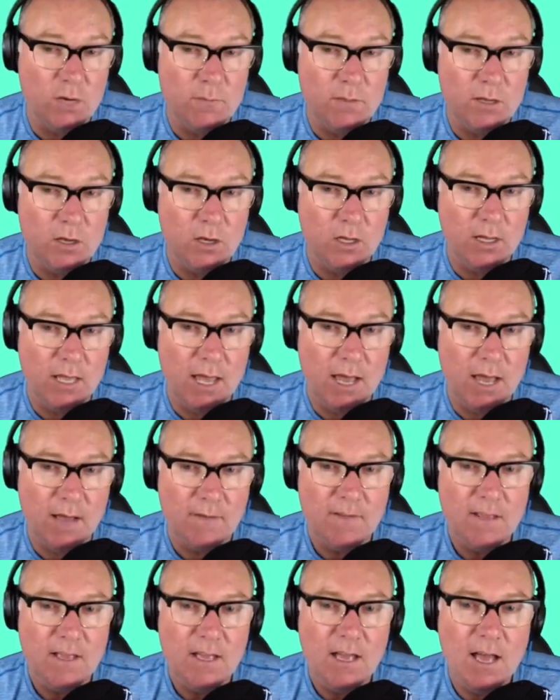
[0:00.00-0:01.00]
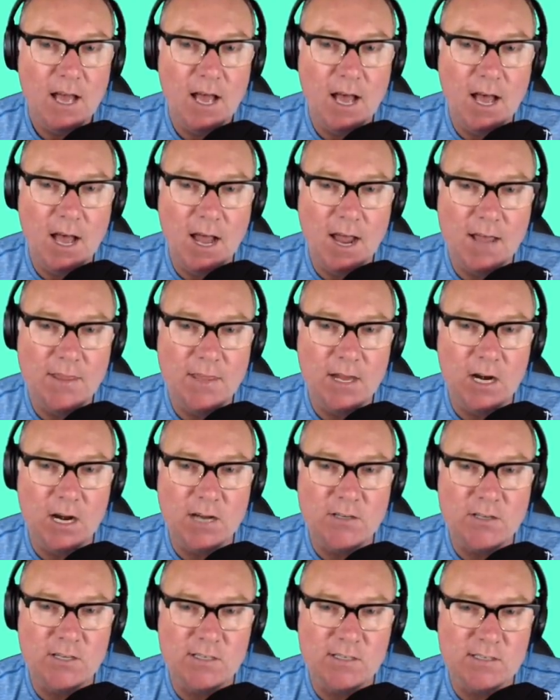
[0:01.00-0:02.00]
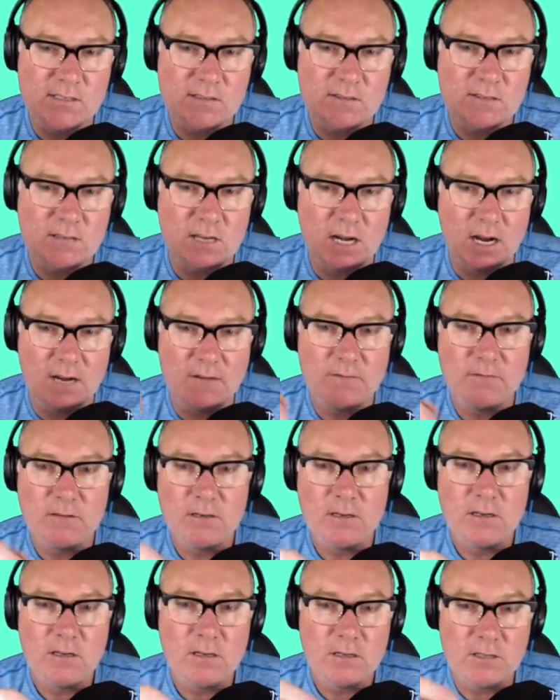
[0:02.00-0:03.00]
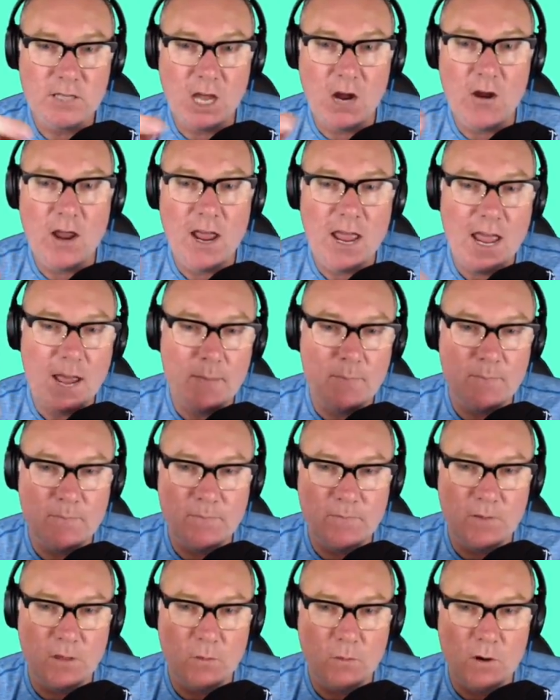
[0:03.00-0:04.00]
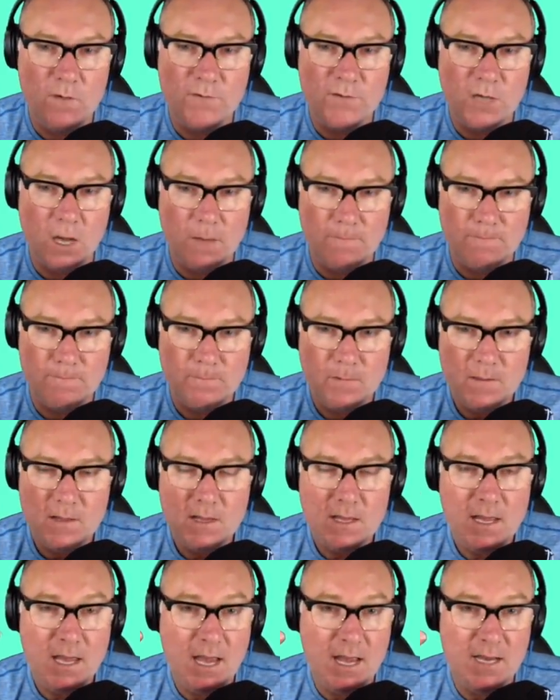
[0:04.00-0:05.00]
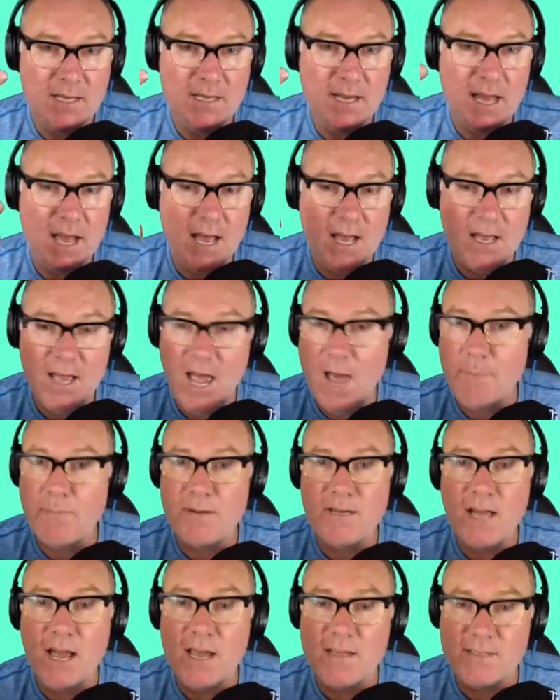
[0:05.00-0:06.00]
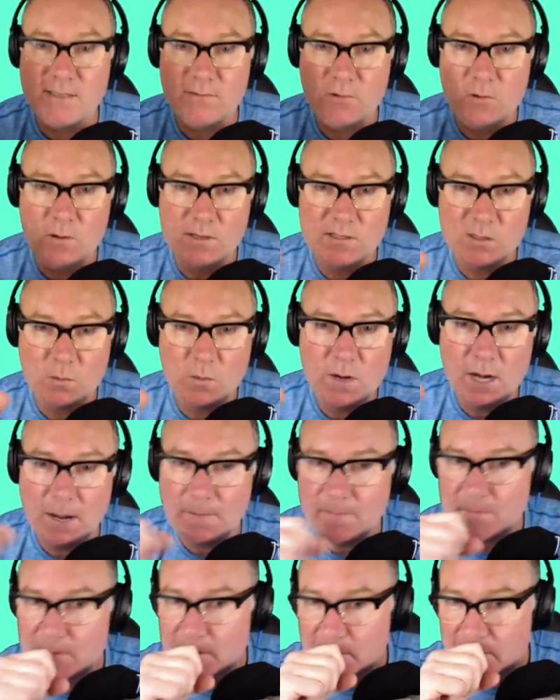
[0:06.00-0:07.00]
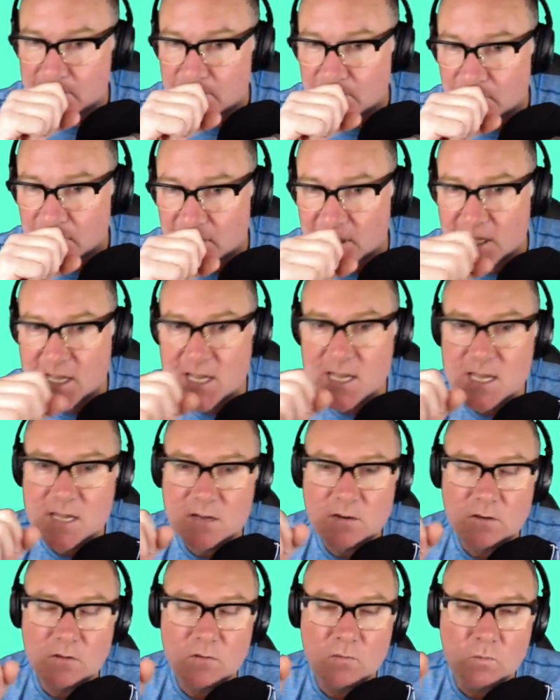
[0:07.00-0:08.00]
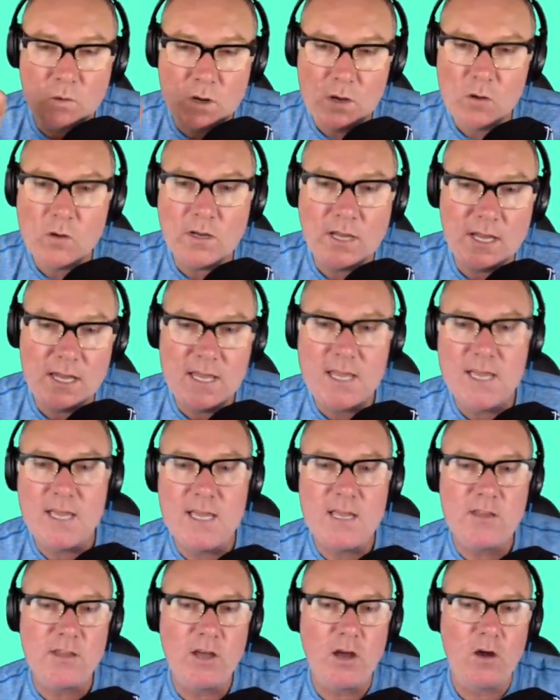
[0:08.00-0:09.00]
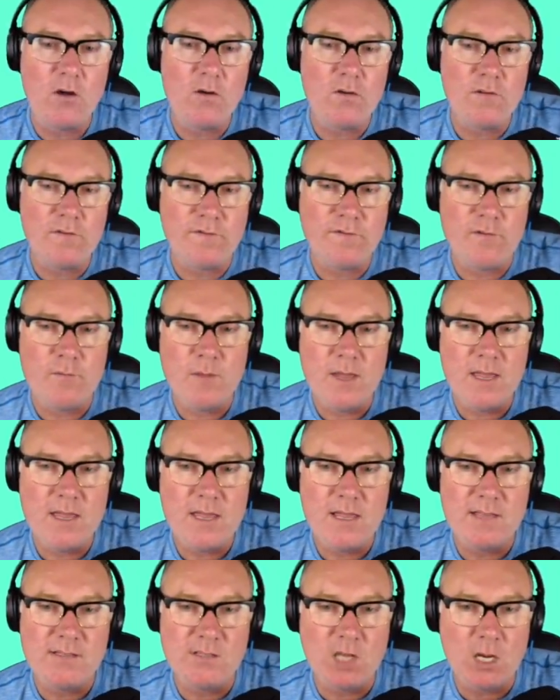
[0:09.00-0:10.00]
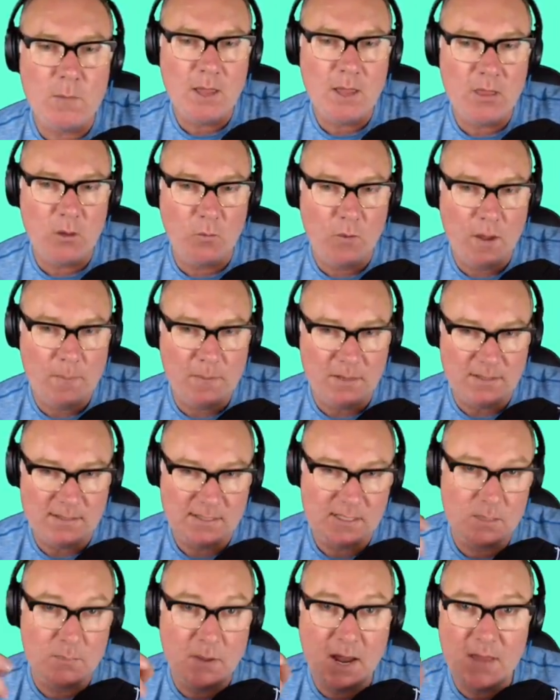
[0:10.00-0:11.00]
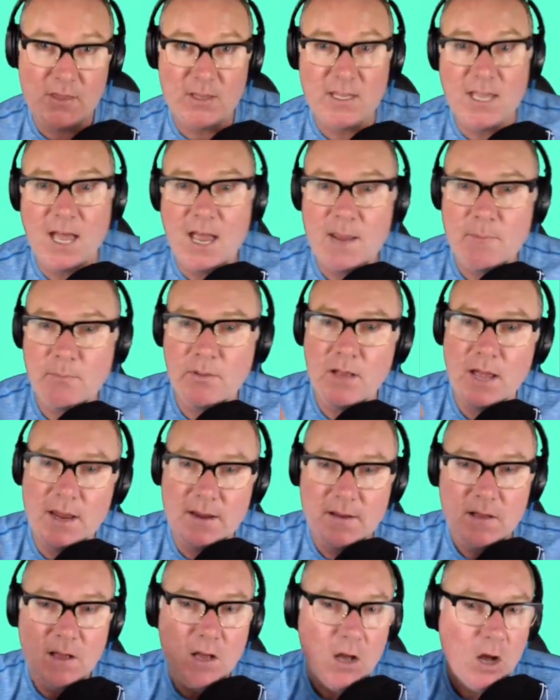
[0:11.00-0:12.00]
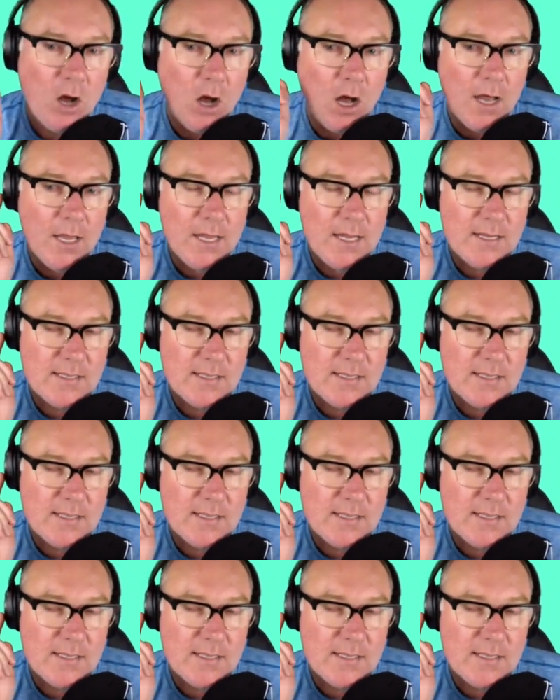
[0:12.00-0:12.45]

me earlier. And then I just, go ham from the rooftop and happy days, everyone's a winner. The real key here, though, for me, is not the weapons. It's about the gameplay. I hear